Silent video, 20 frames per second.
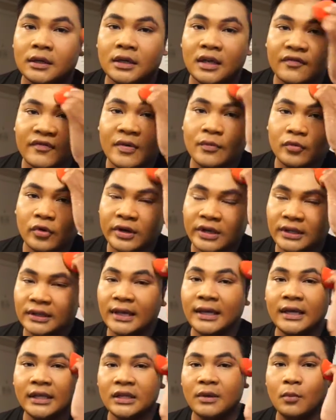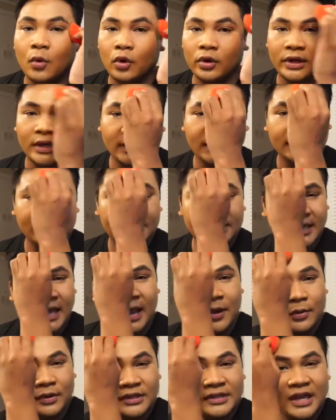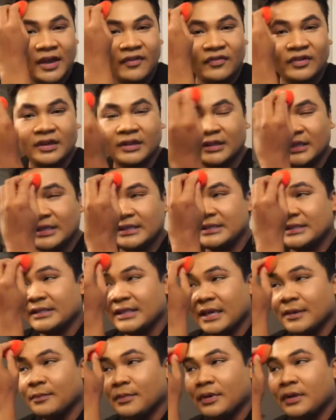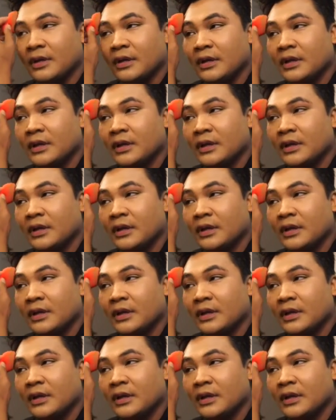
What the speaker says: If I'm running late in the mornings, I would definitely skip